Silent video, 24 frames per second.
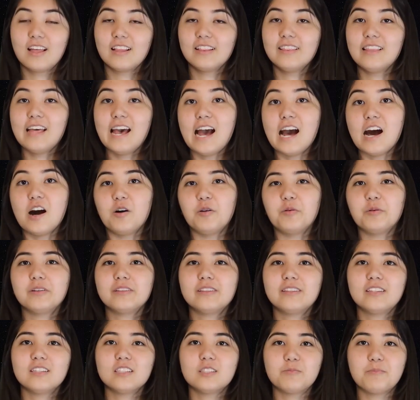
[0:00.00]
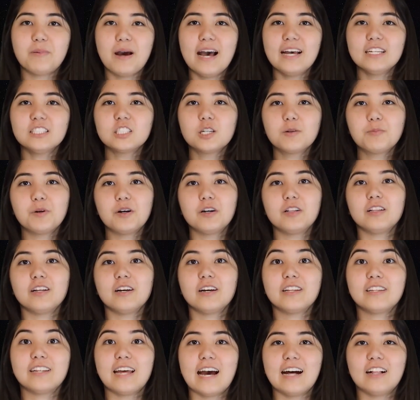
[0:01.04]
Now, this basketball
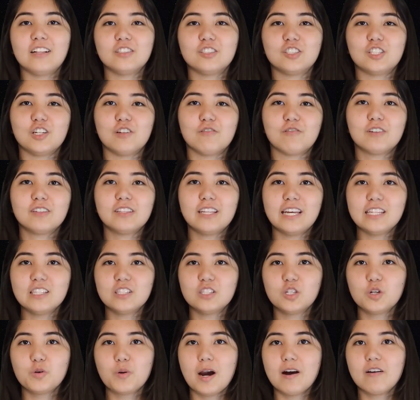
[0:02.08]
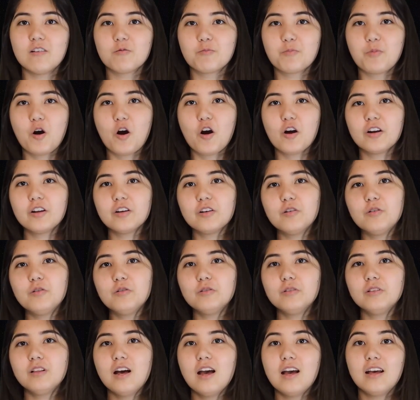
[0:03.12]
analogy relates to how a
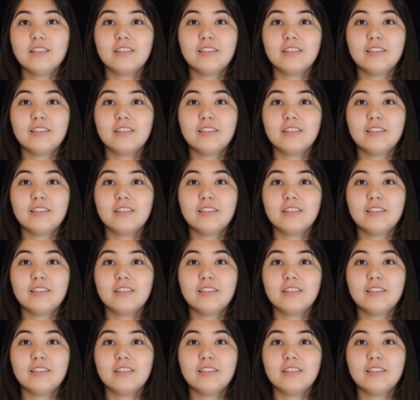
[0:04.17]
particle,